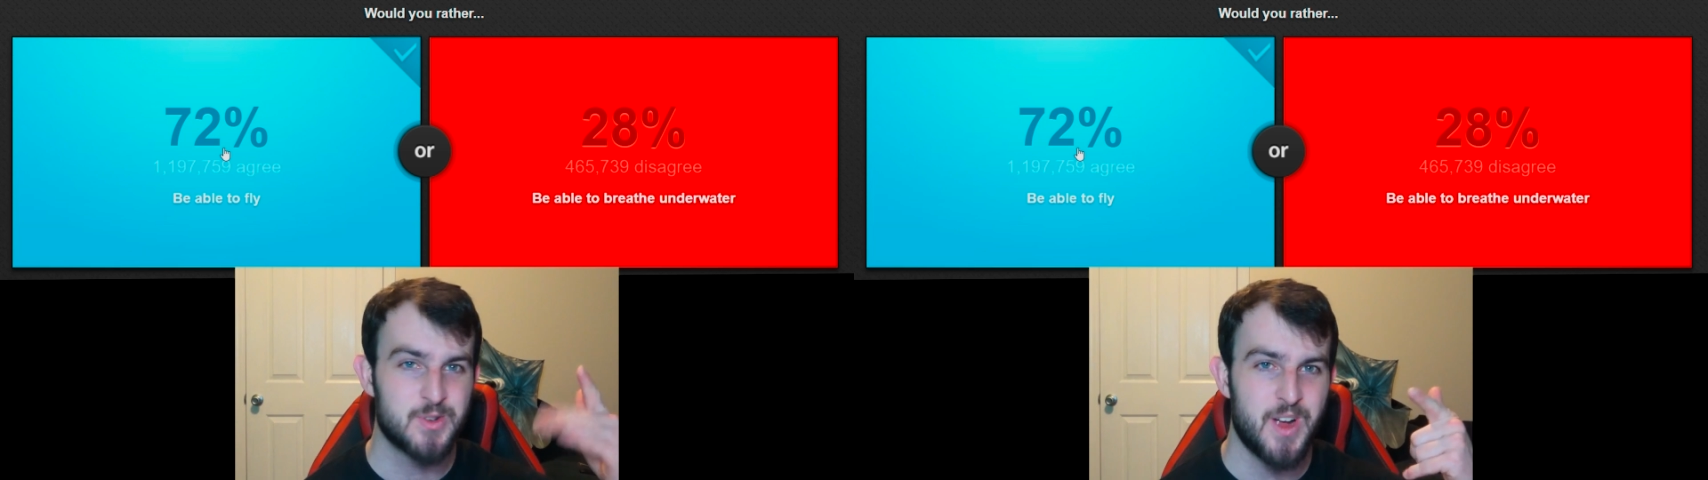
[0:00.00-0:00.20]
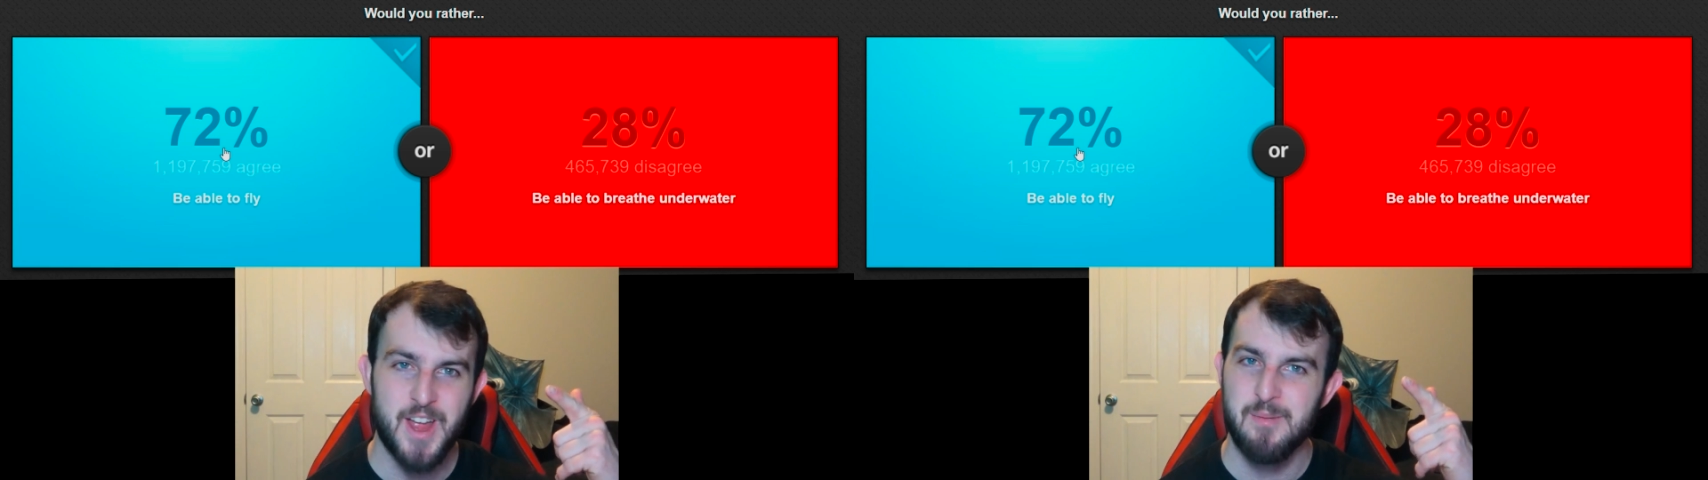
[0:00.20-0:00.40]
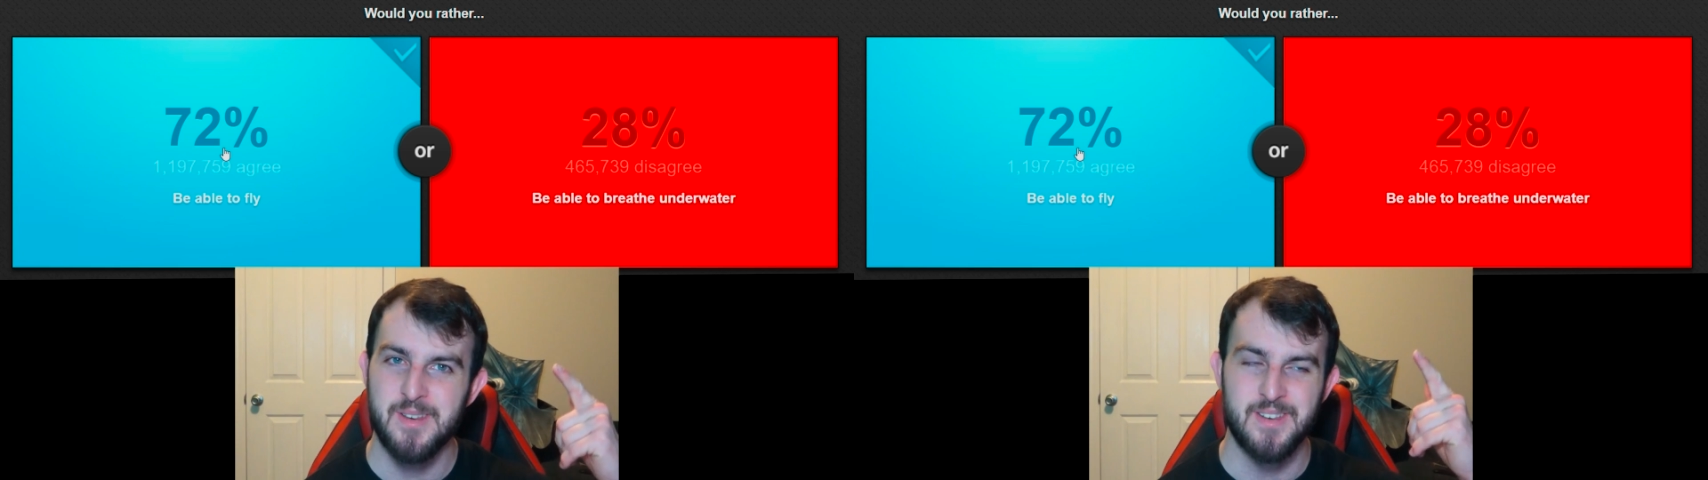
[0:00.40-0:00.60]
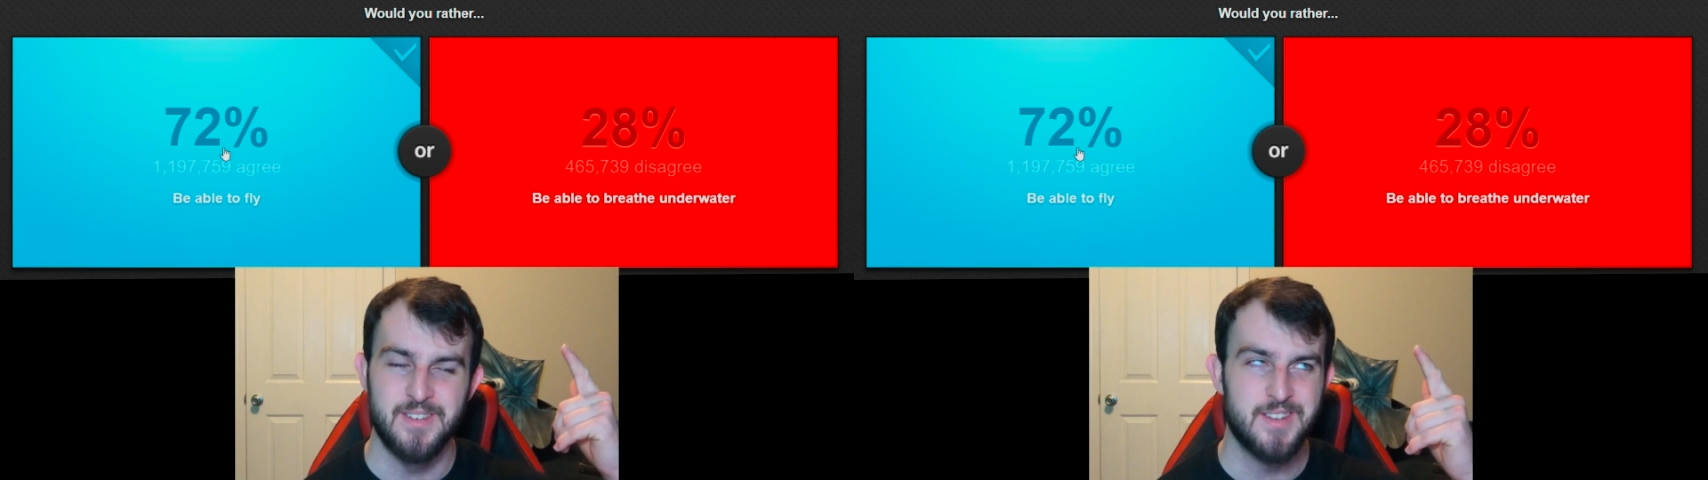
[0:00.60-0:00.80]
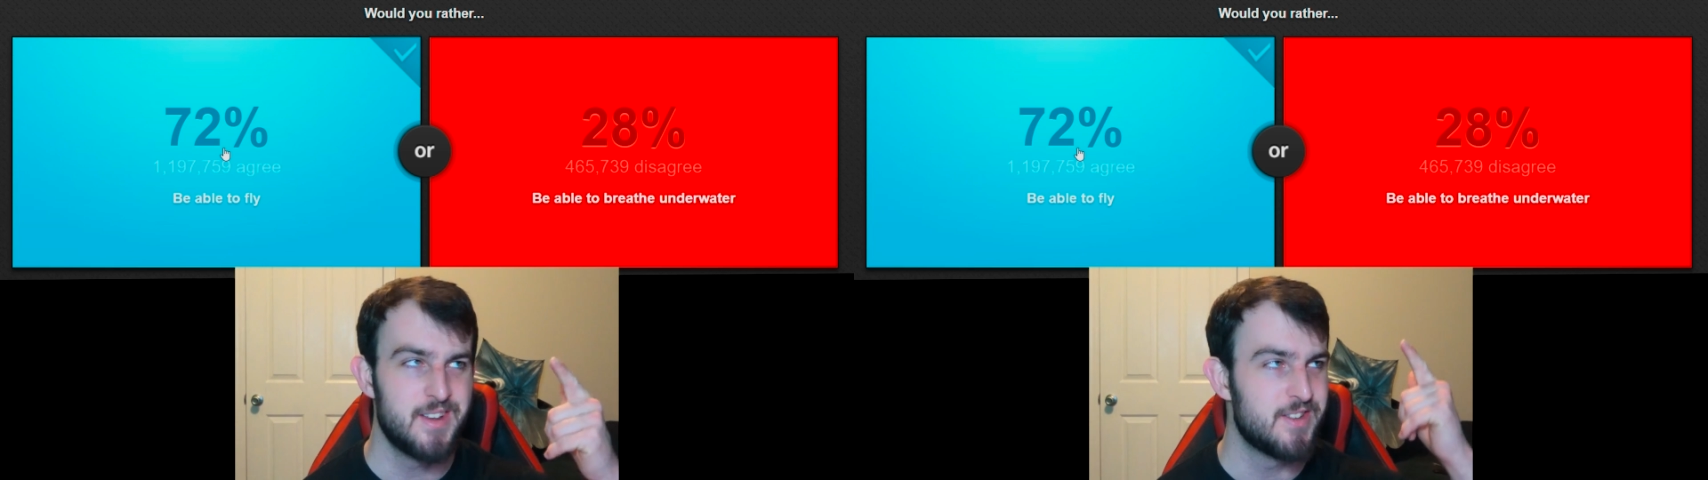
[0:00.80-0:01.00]

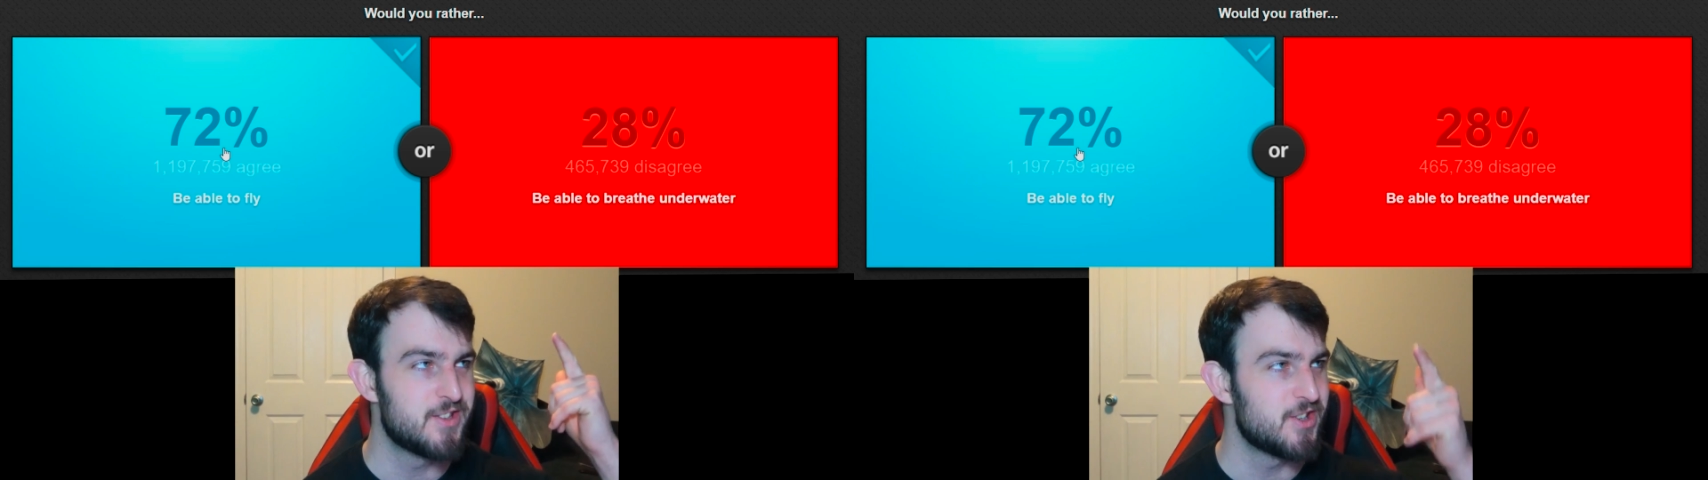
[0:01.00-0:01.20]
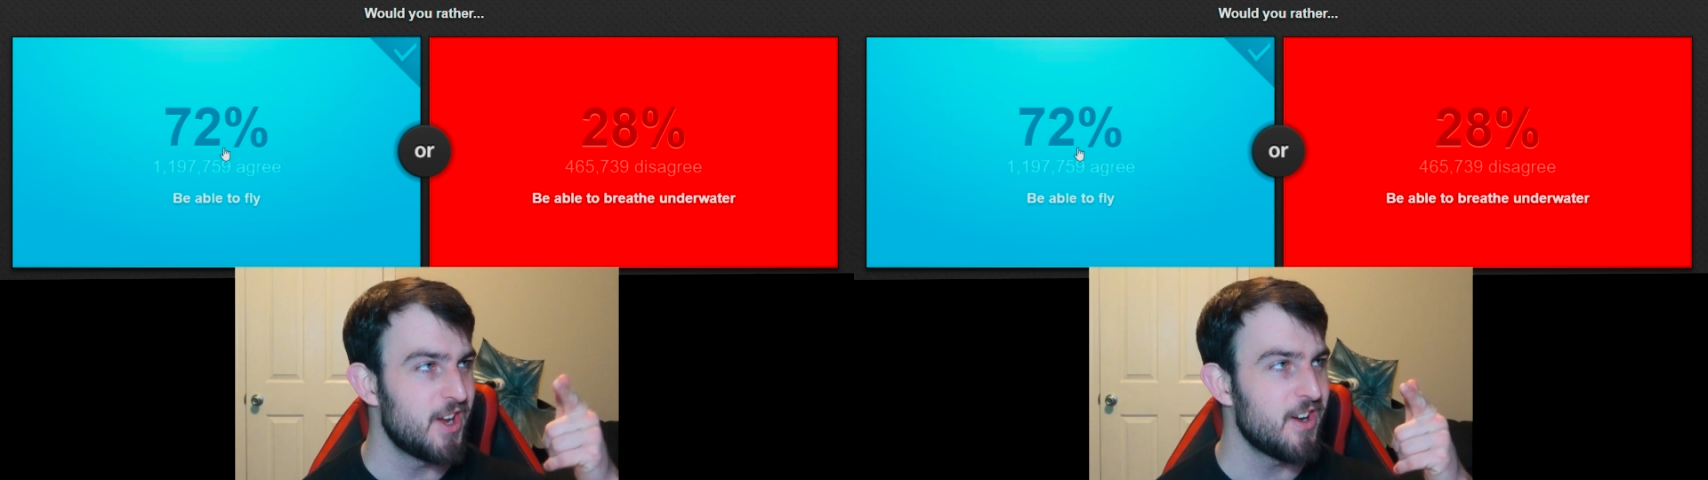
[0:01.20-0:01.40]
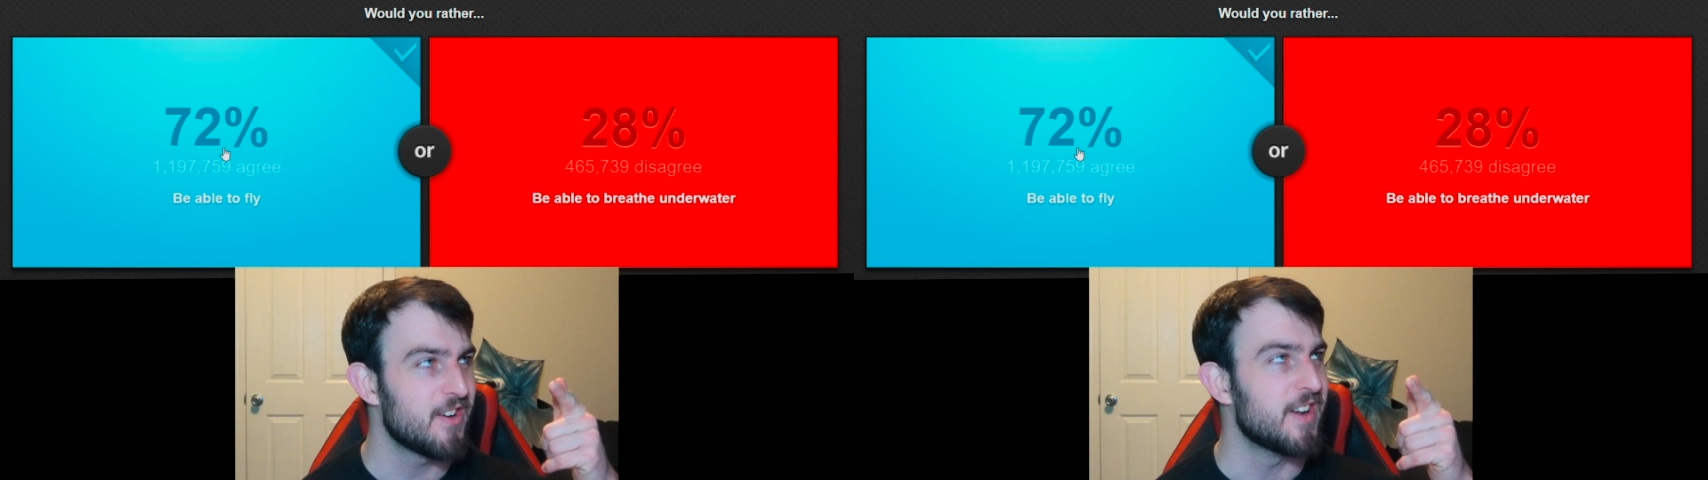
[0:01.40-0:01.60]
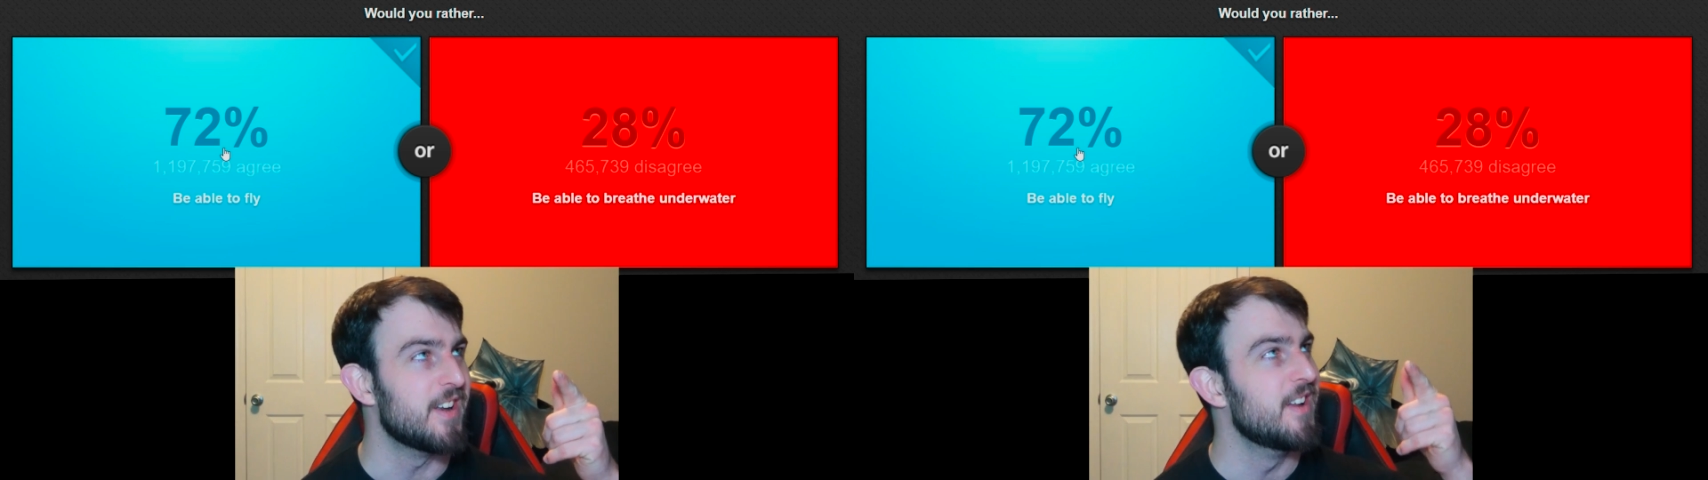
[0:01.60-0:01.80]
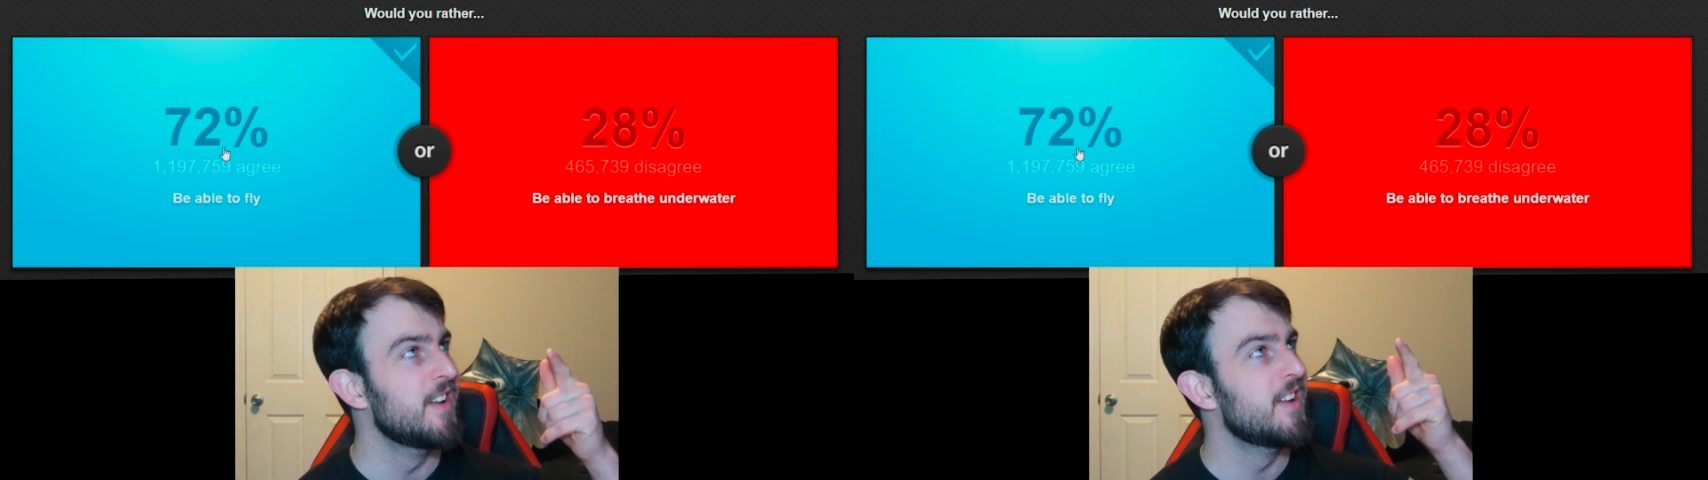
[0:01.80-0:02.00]
subscribe and, and
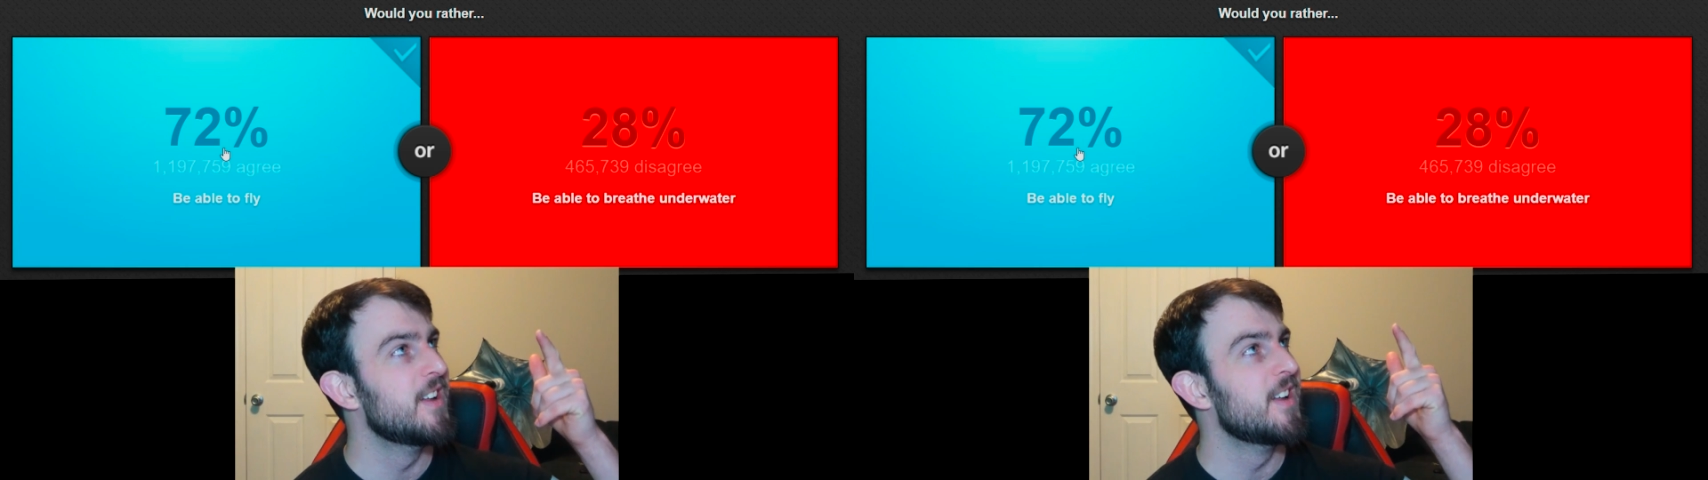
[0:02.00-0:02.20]
share and